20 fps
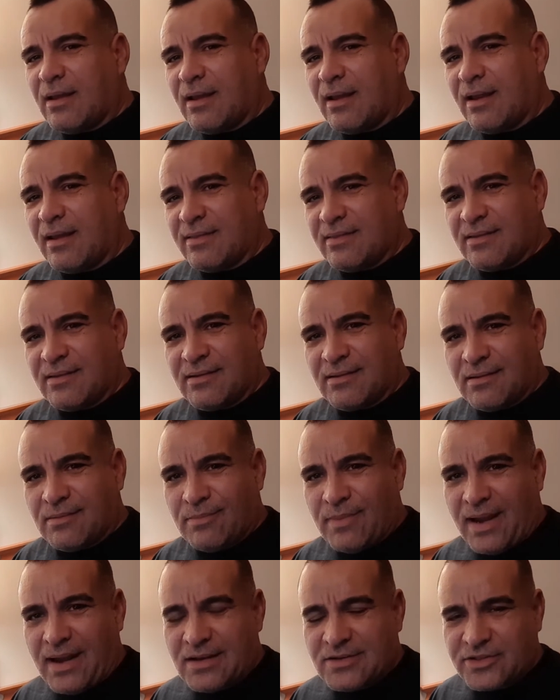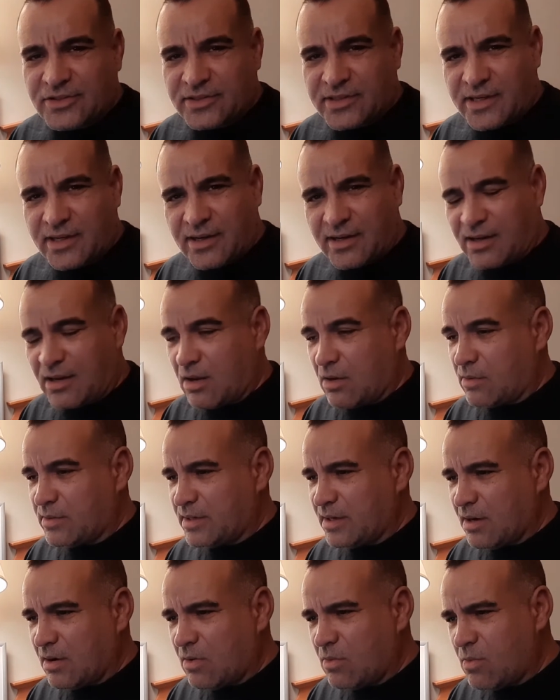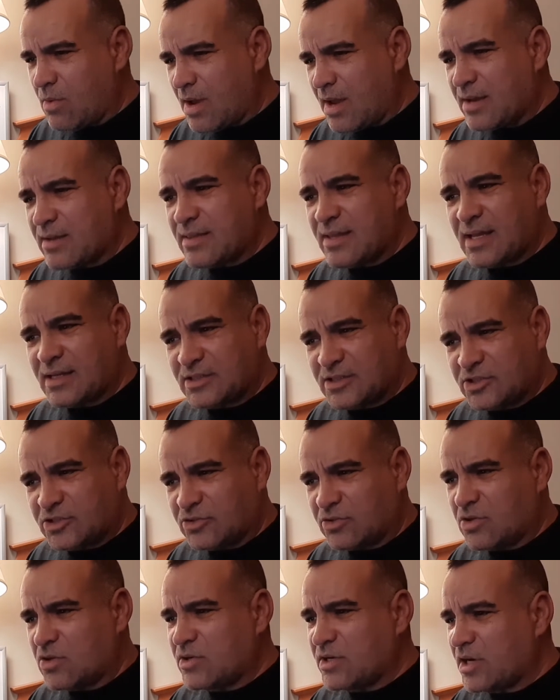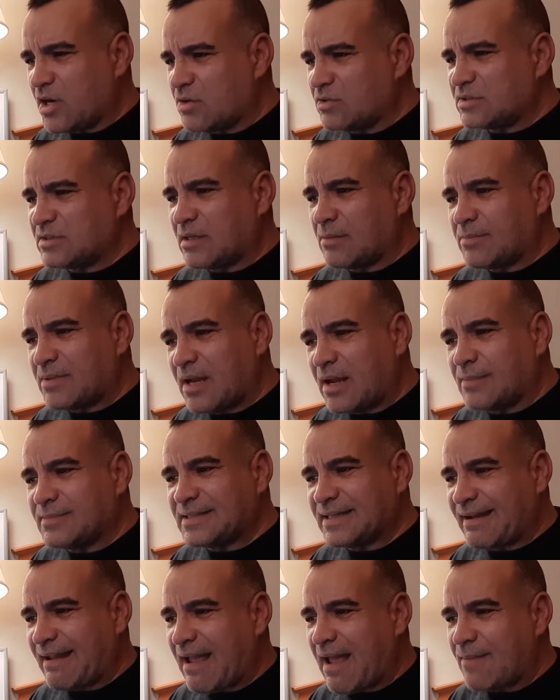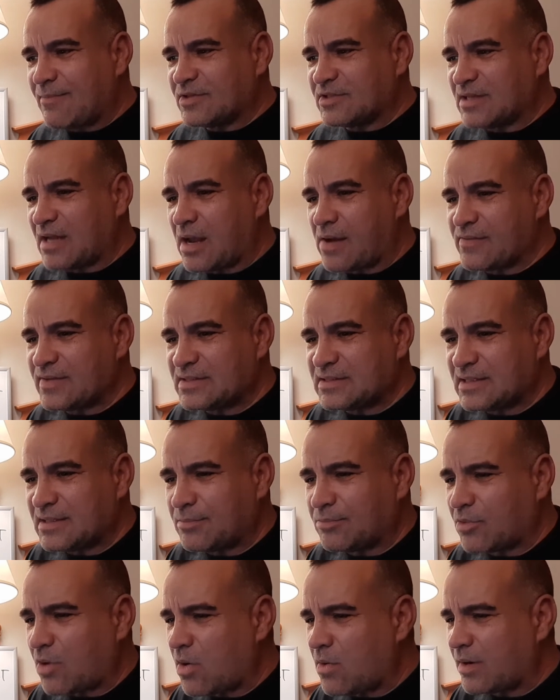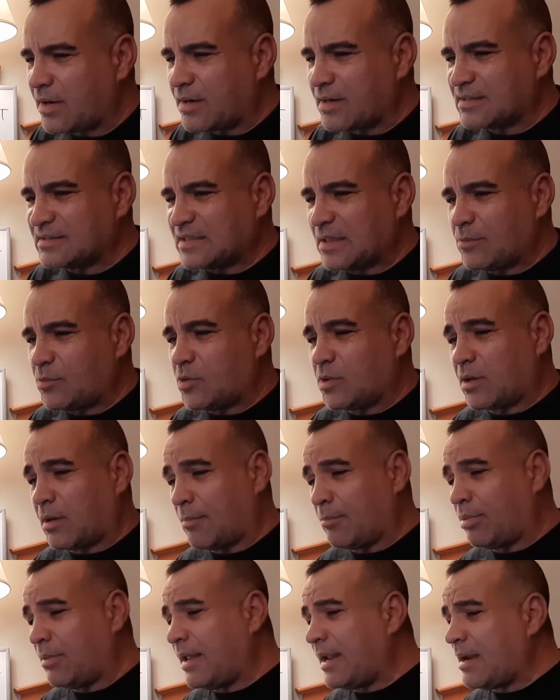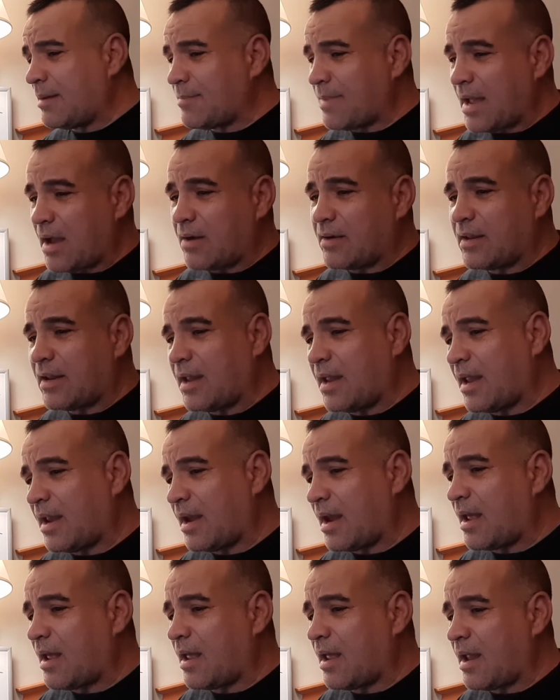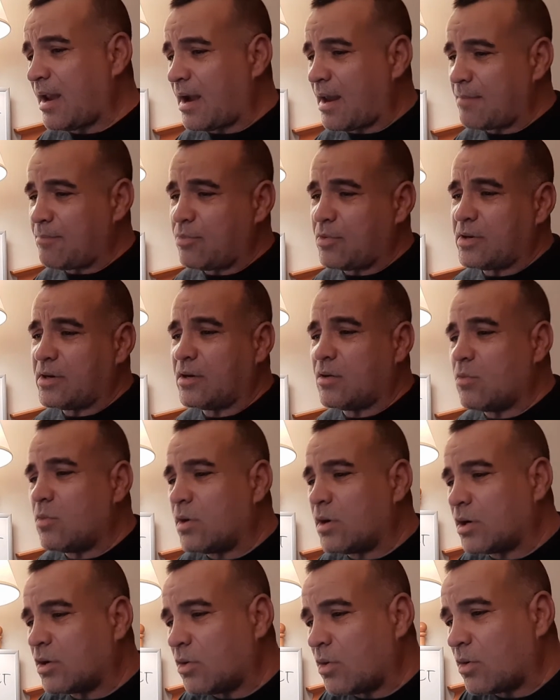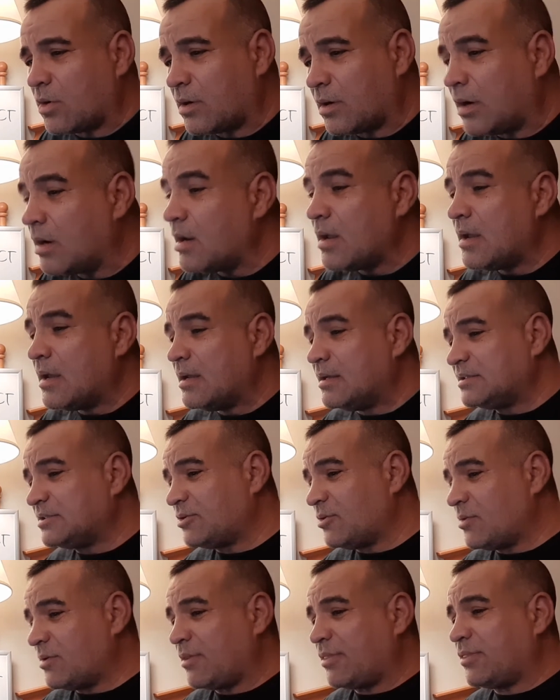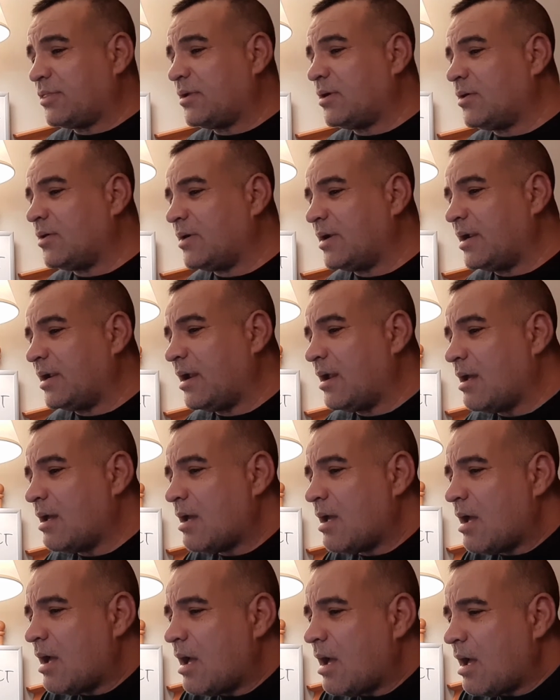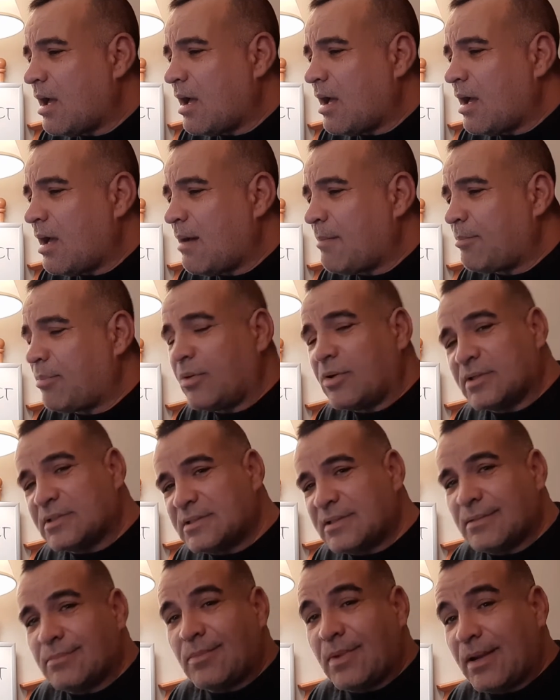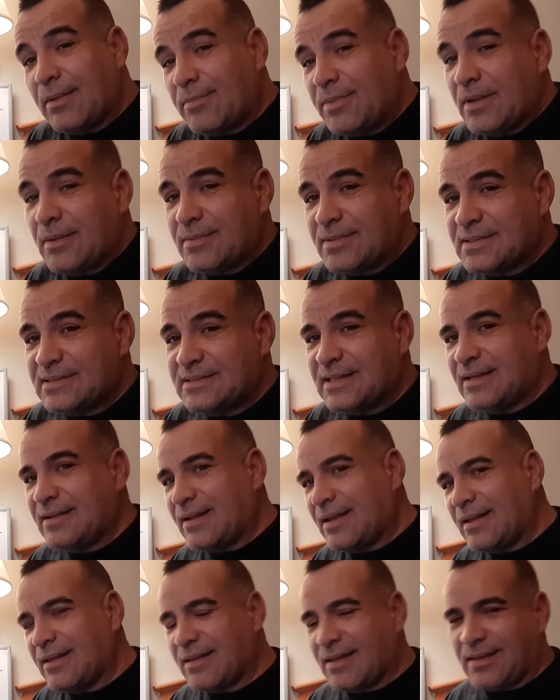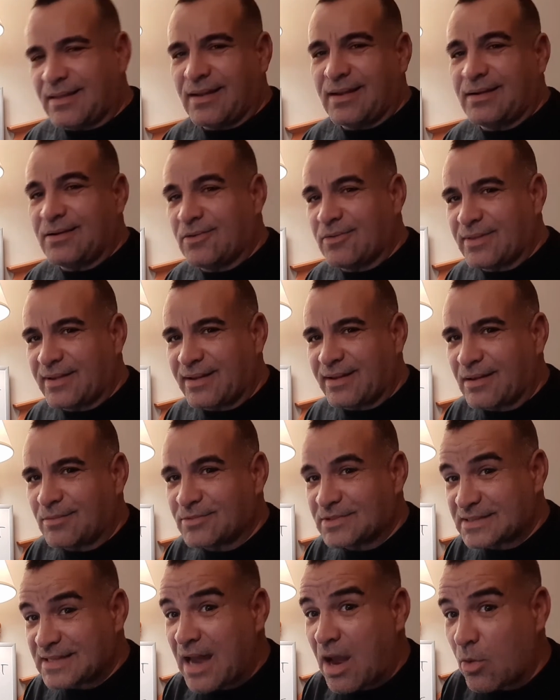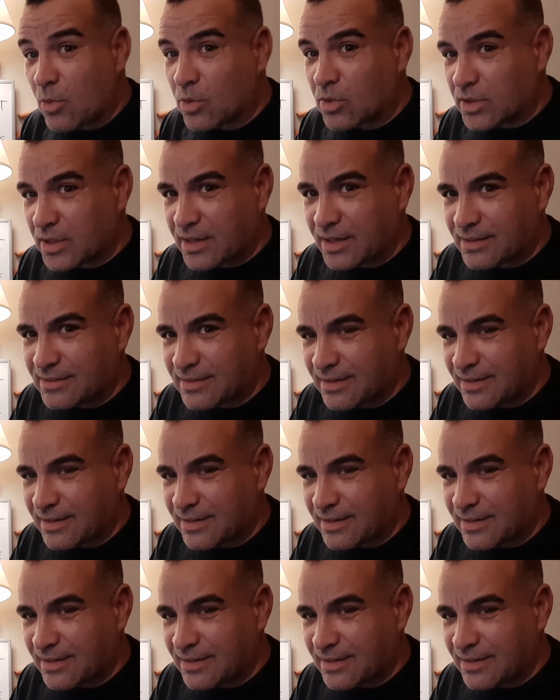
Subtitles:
And the manager's going to go, you know what? That's true. Sometimes the camera's obviously broken and someone will complain about it, and I put in a work order. So in theory, a person might be able to say, yeah, I know the camera's not working